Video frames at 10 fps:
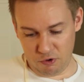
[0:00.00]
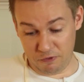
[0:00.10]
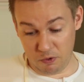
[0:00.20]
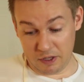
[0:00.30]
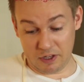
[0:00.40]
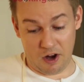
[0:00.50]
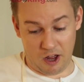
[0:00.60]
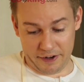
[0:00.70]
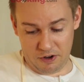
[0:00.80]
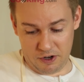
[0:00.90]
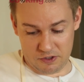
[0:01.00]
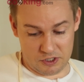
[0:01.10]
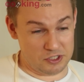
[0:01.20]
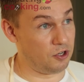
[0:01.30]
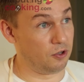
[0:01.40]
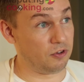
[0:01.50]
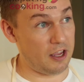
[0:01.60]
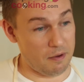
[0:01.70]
If you want it hotter, you can just, take